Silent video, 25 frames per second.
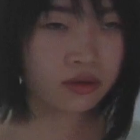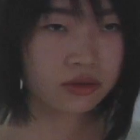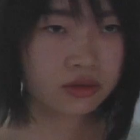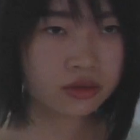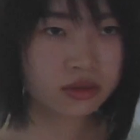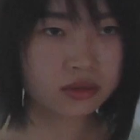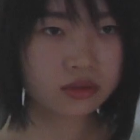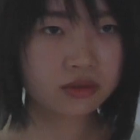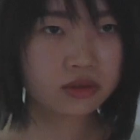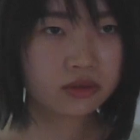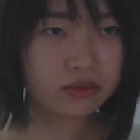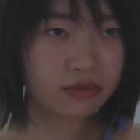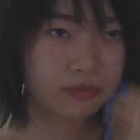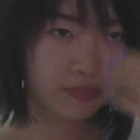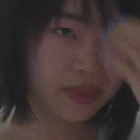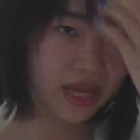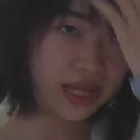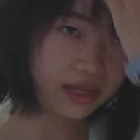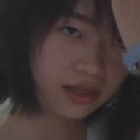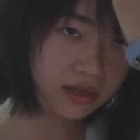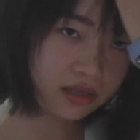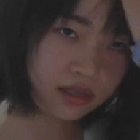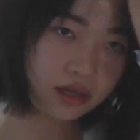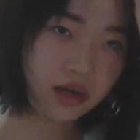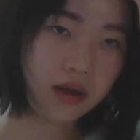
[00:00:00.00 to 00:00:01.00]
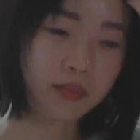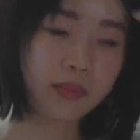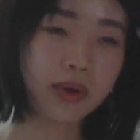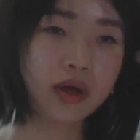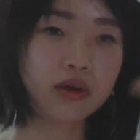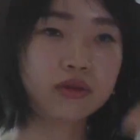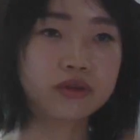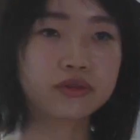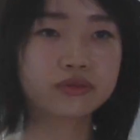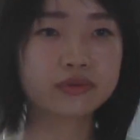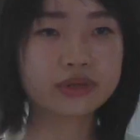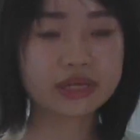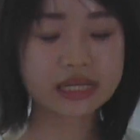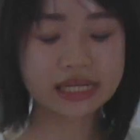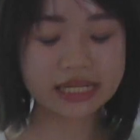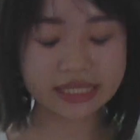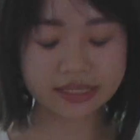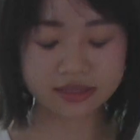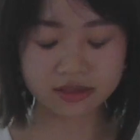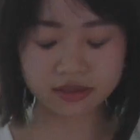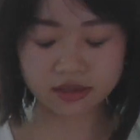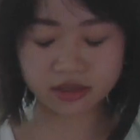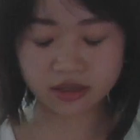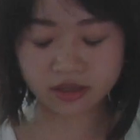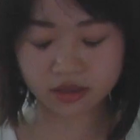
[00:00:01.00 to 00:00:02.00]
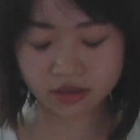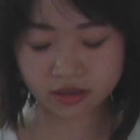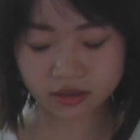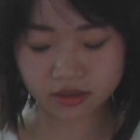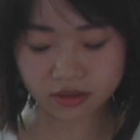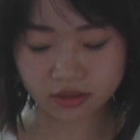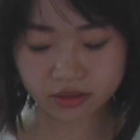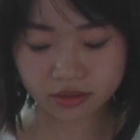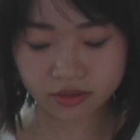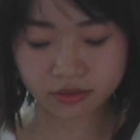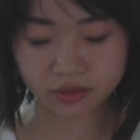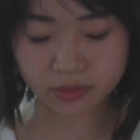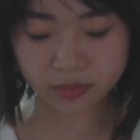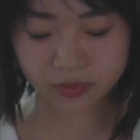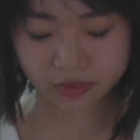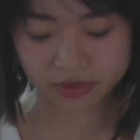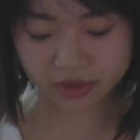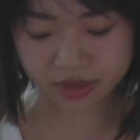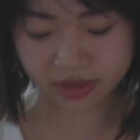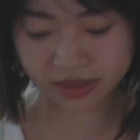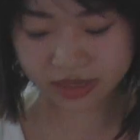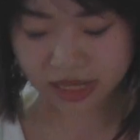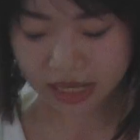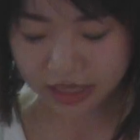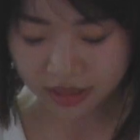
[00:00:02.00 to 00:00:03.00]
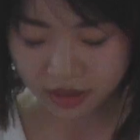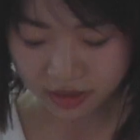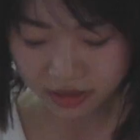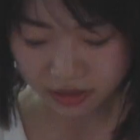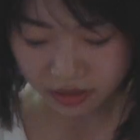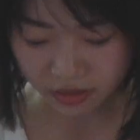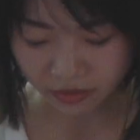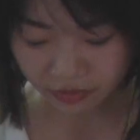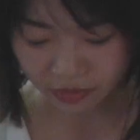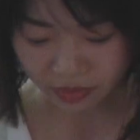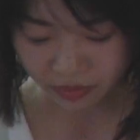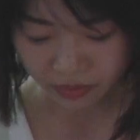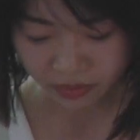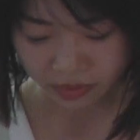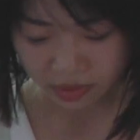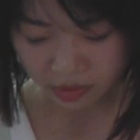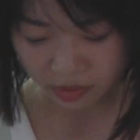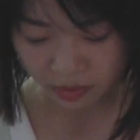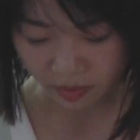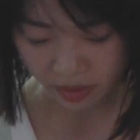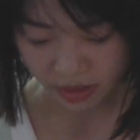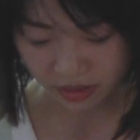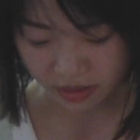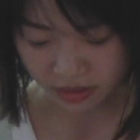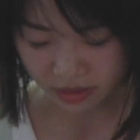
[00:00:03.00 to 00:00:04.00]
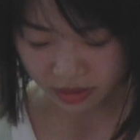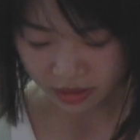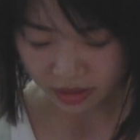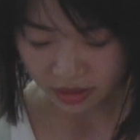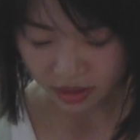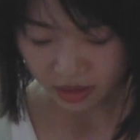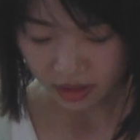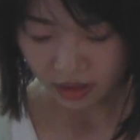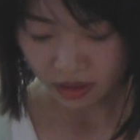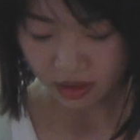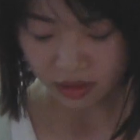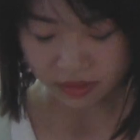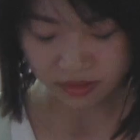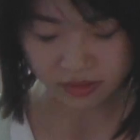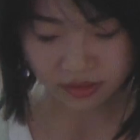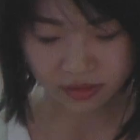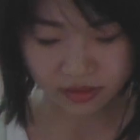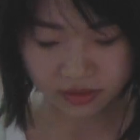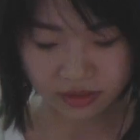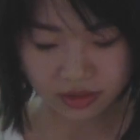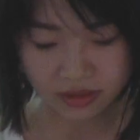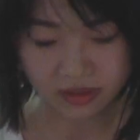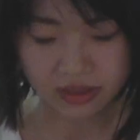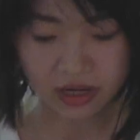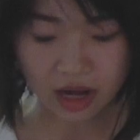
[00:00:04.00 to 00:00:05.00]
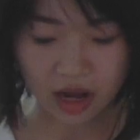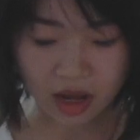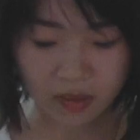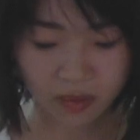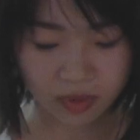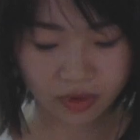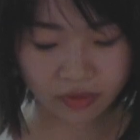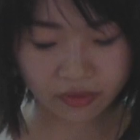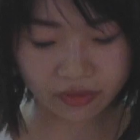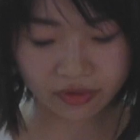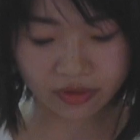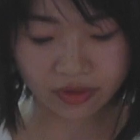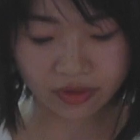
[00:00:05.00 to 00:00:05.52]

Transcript: not painting about realistic representation of the world, but a certain type of